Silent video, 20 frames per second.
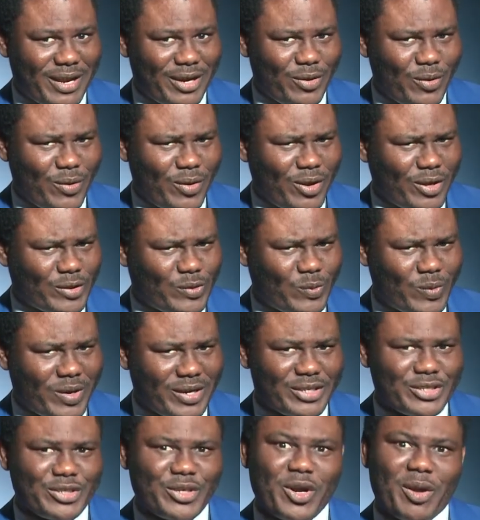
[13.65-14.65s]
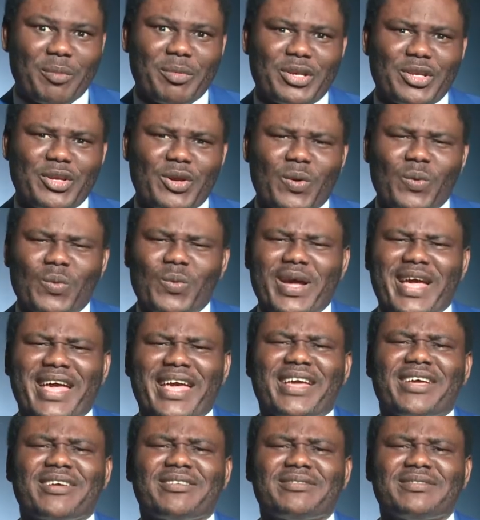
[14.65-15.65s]
I know God's word is coming your
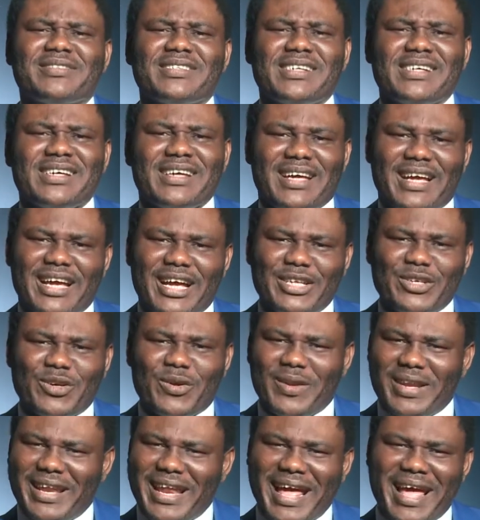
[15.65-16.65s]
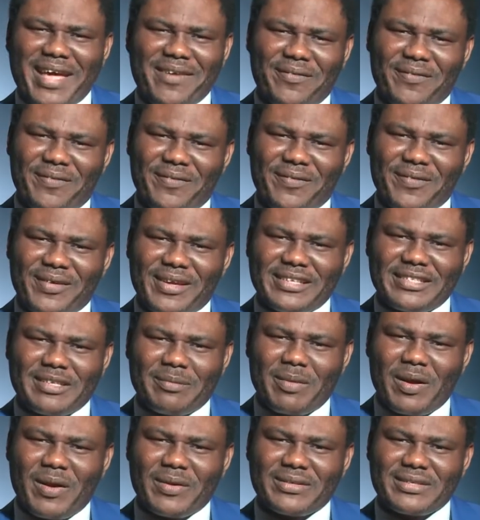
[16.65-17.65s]
way and your life is
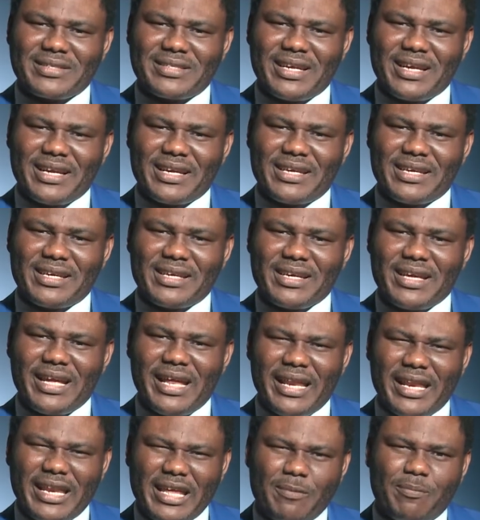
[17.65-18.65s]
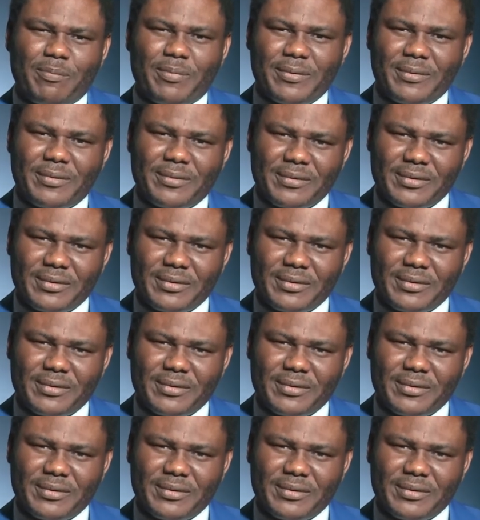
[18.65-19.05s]
about to take a leap